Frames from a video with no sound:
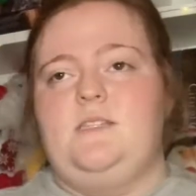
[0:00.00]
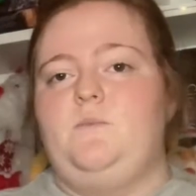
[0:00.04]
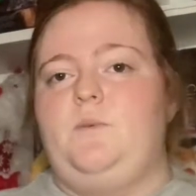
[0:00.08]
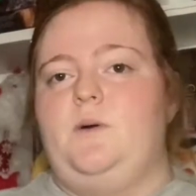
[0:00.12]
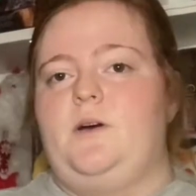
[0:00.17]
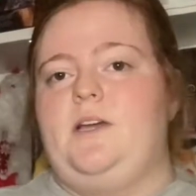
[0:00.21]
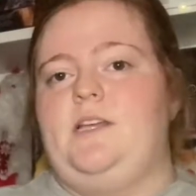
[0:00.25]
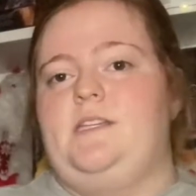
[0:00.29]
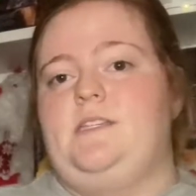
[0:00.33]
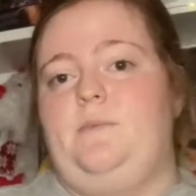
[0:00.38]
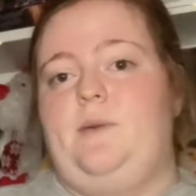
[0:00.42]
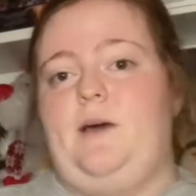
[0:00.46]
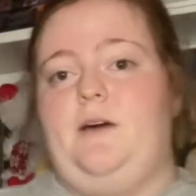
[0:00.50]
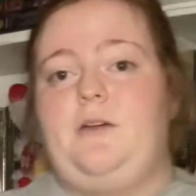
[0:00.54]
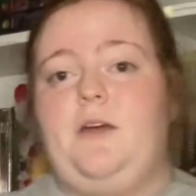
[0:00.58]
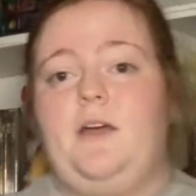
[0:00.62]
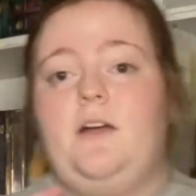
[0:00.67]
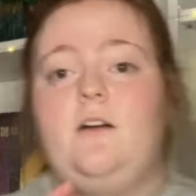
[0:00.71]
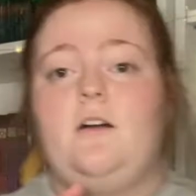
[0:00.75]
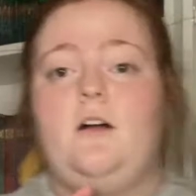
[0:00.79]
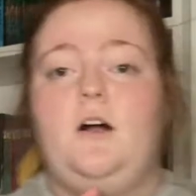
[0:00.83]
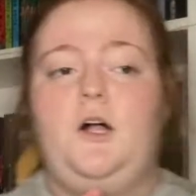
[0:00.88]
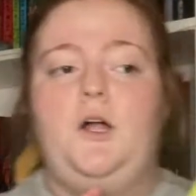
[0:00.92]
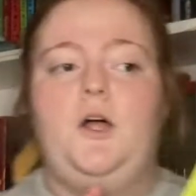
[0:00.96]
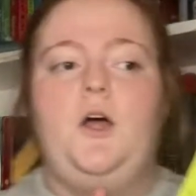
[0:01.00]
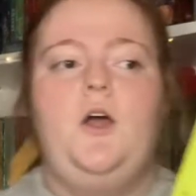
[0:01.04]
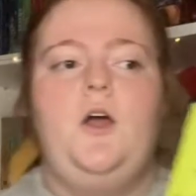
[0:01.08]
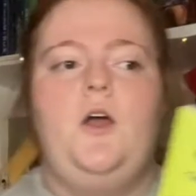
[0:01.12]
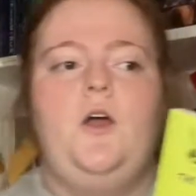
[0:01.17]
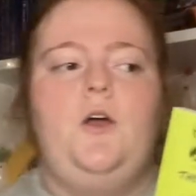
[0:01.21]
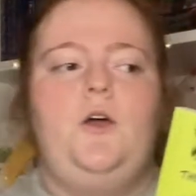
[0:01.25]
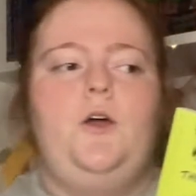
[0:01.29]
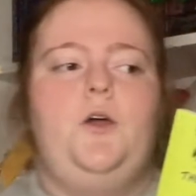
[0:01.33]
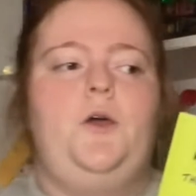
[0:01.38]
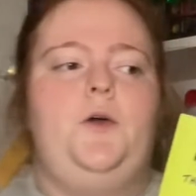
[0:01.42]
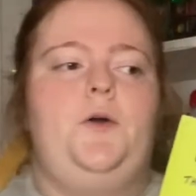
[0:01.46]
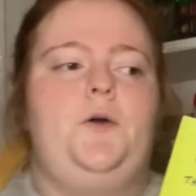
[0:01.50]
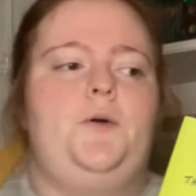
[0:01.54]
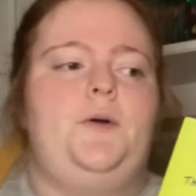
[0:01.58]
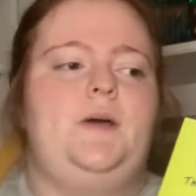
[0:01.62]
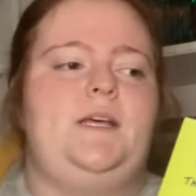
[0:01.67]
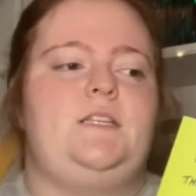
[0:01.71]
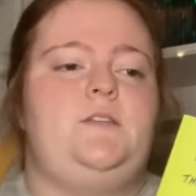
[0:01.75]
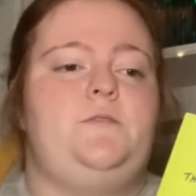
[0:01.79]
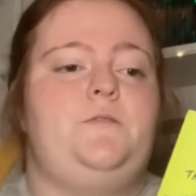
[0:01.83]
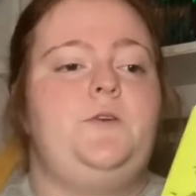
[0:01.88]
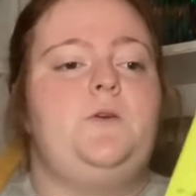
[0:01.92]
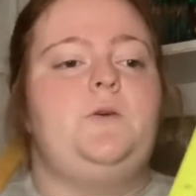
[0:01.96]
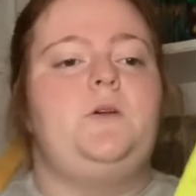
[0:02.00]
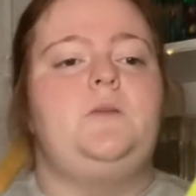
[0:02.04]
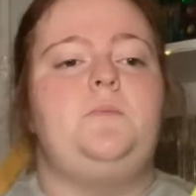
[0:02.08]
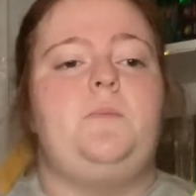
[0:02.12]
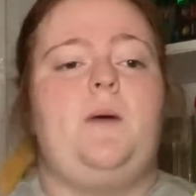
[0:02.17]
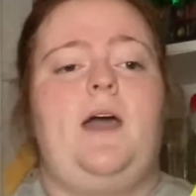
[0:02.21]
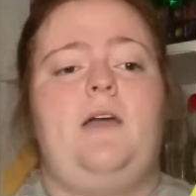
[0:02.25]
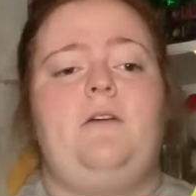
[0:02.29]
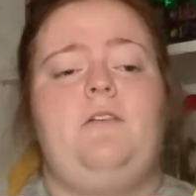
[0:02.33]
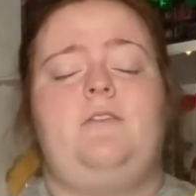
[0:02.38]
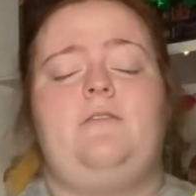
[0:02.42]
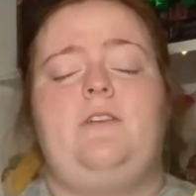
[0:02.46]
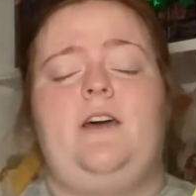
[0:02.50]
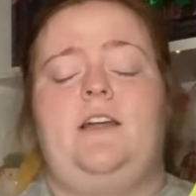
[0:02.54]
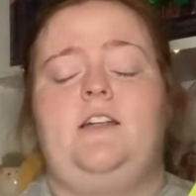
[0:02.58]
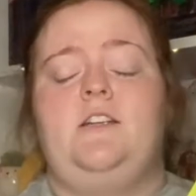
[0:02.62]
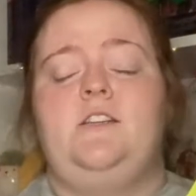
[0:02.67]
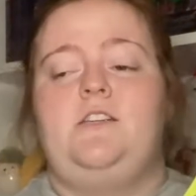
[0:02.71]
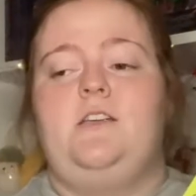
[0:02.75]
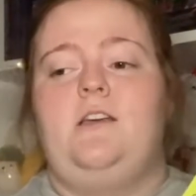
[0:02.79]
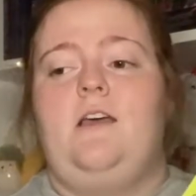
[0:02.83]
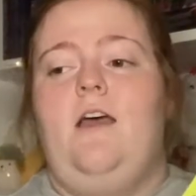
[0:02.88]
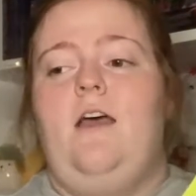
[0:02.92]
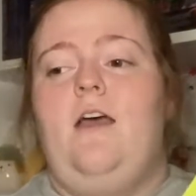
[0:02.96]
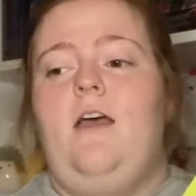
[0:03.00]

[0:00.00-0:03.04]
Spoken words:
book is about a girl who is fueled by revenge